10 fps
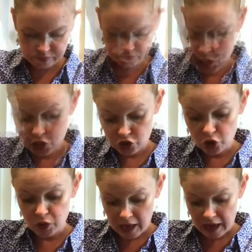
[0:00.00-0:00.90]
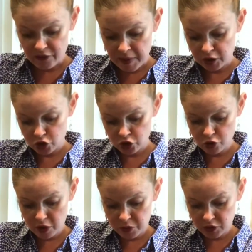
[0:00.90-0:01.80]
So this is 2.5 pounds of
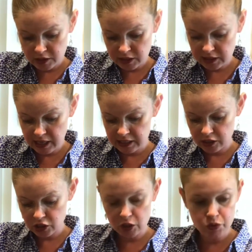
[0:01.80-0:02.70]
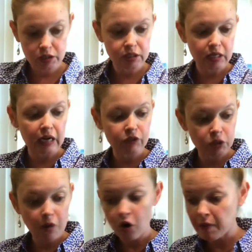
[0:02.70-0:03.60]
cucumbers, as I stated. So this is kind of a
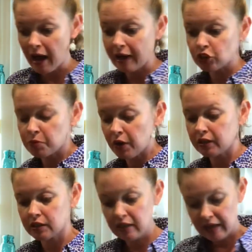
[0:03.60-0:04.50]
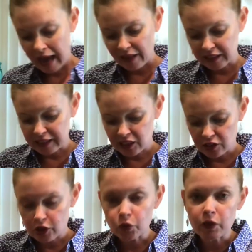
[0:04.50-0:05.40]
small batch, but I think that's
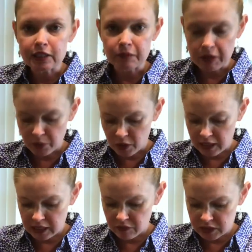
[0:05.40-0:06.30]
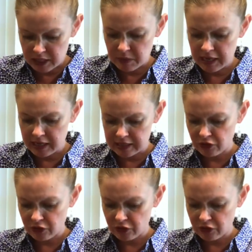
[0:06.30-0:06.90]
another reason people kind of get intimidated.